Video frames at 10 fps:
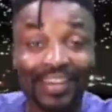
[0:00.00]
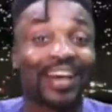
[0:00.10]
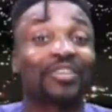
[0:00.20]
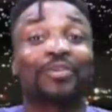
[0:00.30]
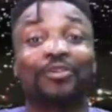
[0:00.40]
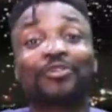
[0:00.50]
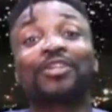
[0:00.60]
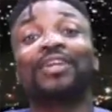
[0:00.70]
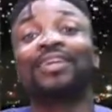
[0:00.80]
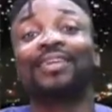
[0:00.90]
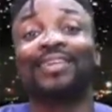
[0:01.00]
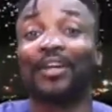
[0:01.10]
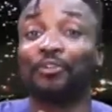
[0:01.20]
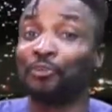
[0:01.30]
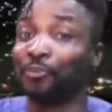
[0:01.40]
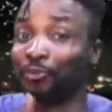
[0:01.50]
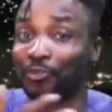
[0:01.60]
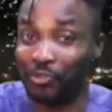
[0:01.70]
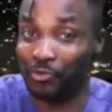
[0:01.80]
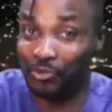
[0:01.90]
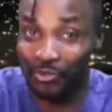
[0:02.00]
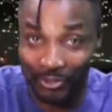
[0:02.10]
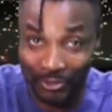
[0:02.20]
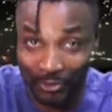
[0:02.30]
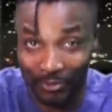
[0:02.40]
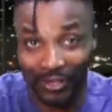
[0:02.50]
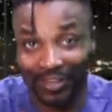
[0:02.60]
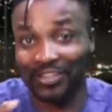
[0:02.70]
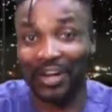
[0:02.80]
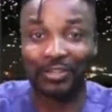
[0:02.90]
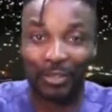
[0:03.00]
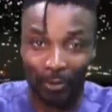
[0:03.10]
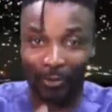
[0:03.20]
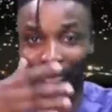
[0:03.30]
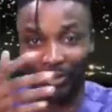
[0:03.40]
Last week, you know, say a new studio, so we are trying to